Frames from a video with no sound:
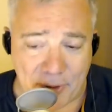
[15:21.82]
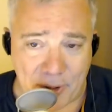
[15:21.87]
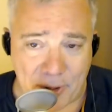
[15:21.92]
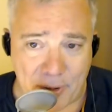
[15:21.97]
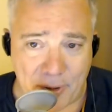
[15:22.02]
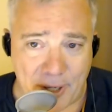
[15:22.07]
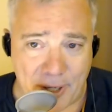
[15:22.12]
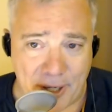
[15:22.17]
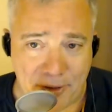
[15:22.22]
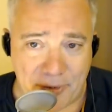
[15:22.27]
for a
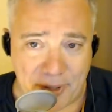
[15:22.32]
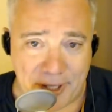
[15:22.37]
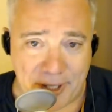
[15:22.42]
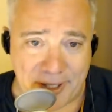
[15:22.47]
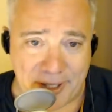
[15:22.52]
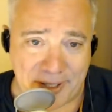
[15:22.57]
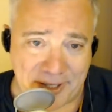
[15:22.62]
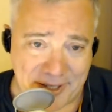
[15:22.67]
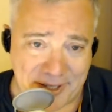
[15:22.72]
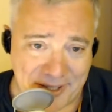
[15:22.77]
Core i3
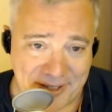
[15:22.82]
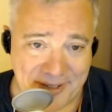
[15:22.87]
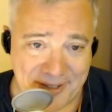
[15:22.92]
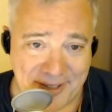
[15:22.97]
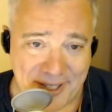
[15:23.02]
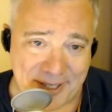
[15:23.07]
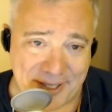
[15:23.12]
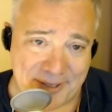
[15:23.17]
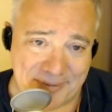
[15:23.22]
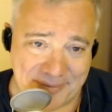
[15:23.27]
is,
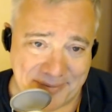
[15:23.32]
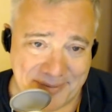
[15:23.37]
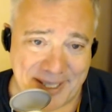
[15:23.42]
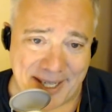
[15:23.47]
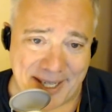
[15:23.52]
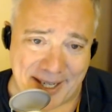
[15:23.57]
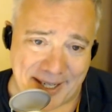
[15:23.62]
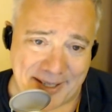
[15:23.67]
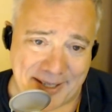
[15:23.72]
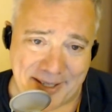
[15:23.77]
you know,
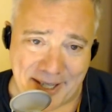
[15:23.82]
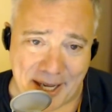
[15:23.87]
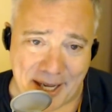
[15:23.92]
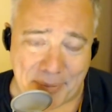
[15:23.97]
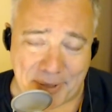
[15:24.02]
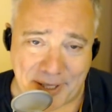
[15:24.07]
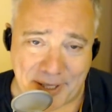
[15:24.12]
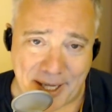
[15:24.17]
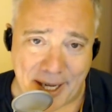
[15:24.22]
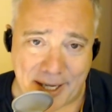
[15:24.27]
again, it's the
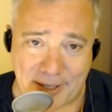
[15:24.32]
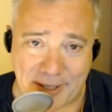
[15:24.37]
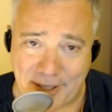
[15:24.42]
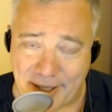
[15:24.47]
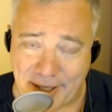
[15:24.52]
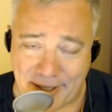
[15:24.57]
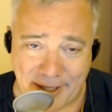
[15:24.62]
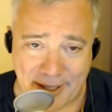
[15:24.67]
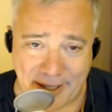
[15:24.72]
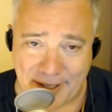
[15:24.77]
Apple tax.
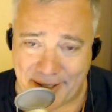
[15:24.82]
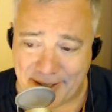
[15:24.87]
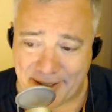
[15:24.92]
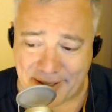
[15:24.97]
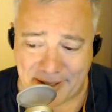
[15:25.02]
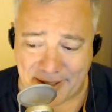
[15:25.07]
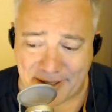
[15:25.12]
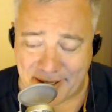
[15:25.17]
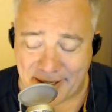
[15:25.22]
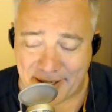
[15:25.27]
It, it,
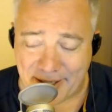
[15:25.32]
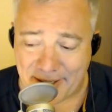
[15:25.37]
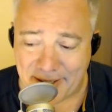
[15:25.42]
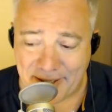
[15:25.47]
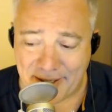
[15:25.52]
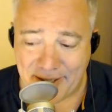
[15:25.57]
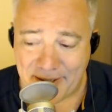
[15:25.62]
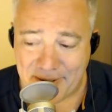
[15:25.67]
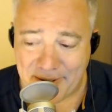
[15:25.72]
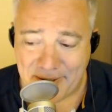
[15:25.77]
it's, uh,
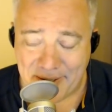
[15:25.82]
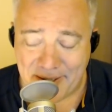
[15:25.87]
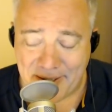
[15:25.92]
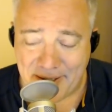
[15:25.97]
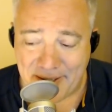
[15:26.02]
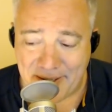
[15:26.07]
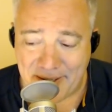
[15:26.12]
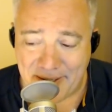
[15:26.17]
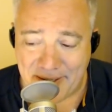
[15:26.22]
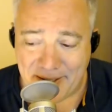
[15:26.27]

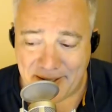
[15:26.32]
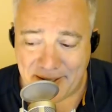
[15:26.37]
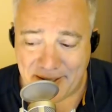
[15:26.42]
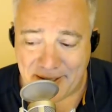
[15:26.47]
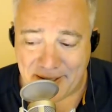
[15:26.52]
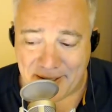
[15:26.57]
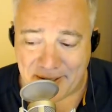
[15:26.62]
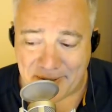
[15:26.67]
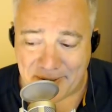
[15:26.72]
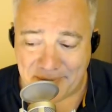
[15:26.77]

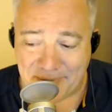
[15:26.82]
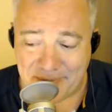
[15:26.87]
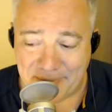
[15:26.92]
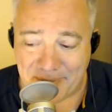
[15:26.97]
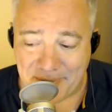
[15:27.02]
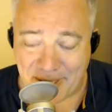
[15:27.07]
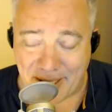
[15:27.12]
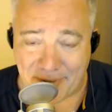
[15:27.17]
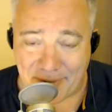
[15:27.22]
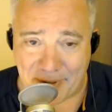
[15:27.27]
you know,
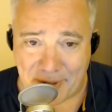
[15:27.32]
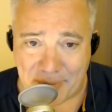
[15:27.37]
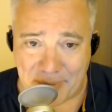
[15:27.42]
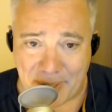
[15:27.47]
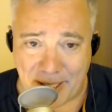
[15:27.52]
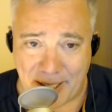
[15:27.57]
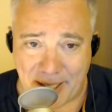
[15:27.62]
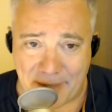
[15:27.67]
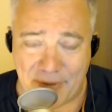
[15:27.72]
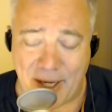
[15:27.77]
whatever.
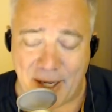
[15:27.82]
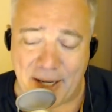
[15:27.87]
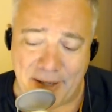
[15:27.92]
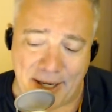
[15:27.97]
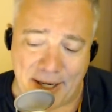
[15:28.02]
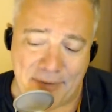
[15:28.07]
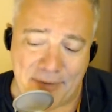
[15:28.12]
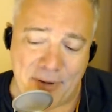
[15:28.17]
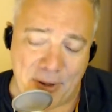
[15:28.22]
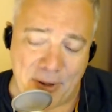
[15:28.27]
But I've I, have
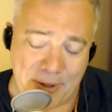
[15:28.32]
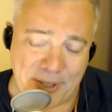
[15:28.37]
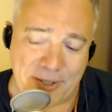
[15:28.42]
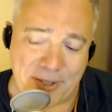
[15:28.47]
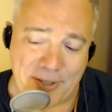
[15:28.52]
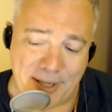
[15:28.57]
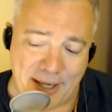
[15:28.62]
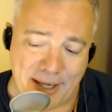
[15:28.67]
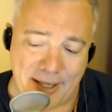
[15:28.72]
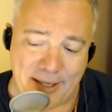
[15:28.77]
i have
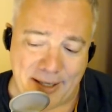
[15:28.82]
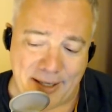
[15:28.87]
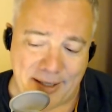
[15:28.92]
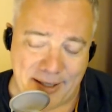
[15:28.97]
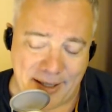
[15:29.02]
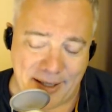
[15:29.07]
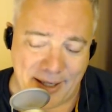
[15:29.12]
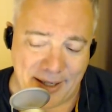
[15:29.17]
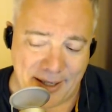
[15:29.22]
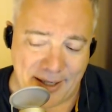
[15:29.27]
always I, I,
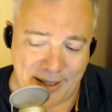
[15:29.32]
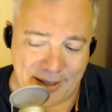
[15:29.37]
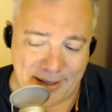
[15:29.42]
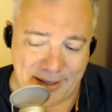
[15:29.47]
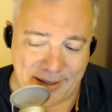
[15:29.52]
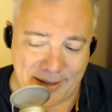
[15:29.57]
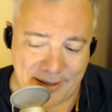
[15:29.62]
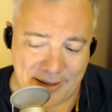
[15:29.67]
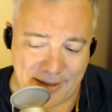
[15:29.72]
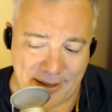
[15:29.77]

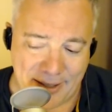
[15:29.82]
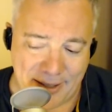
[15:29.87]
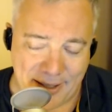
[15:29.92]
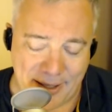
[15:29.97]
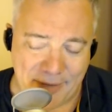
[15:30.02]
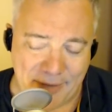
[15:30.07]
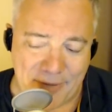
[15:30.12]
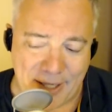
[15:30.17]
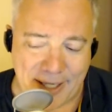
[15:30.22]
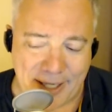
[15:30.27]
I
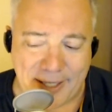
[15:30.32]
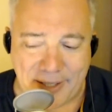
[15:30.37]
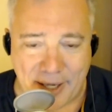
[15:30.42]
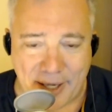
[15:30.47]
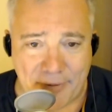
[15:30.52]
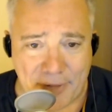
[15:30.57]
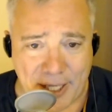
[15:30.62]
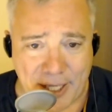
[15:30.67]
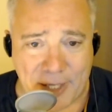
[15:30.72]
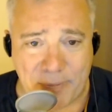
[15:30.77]
have I guess I
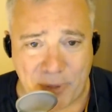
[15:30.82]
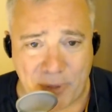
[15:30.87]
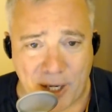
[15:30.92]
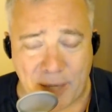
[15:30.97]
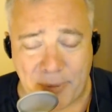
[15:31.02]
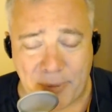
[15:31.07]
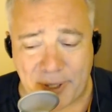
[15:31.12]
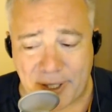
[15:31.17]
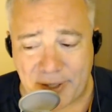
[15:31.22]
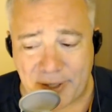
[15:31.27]
have less
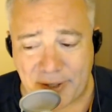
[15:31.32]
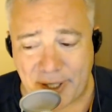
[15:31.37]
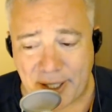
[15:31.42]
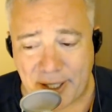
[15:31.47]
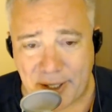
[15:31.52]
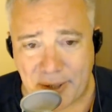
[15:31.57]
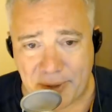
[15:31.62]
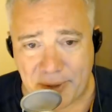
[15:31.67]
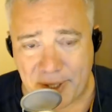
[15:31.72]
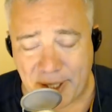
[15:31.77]
problem with this than I
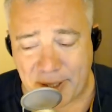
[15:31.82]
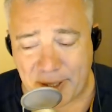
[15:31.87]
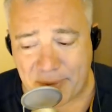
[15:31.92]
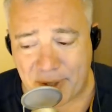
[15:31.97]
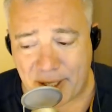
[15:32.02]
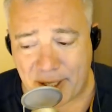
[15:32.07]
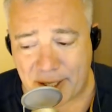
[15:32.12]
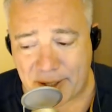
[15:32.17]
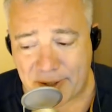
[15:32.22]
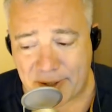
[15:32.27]
do with the other
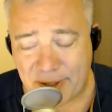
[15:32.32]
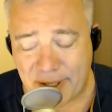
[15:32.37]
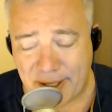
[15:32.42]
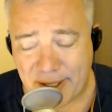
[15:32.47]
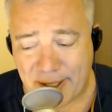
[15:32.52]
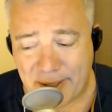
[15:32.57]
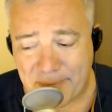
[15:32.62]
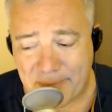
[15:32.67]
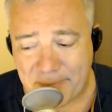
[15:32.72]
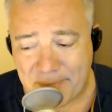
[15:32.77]
products.
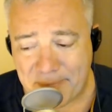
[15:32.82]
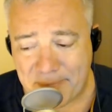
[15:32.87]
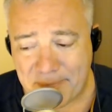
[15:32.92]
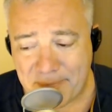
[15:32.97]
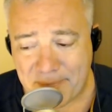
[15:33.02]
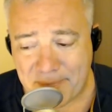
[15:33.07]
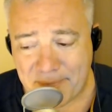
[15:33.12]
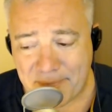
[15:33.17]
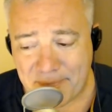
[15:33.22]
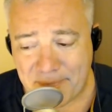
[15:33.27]
Um,
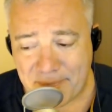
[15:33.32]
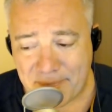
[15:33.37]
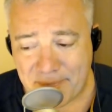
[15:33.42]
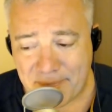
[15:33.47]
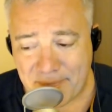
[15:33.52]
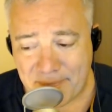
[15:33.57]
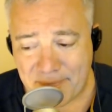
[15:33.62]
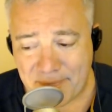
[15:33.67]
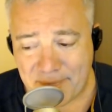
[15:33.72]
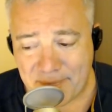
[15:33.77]

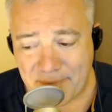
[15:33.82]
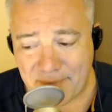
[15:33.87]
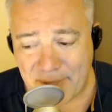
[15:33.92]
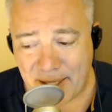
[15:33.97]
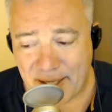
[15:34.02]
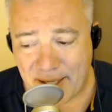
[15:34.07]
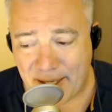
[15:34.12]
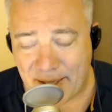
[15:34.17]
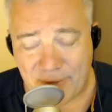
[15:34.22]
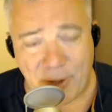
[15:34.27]

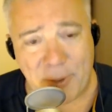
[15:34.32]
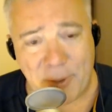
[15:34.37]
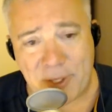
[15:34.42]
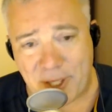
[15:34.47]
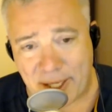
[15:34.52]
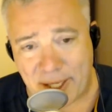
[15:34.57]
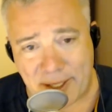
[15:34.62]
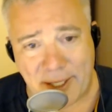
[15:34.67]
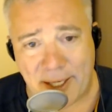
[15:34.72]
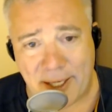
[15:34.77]
I've always
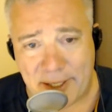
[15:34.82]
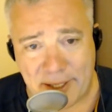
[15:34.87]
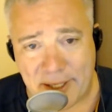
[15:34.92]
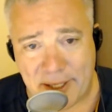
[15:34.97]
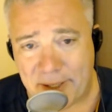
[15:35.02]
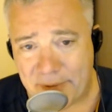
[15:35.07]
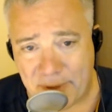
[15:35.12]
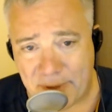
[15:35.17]
liked the idea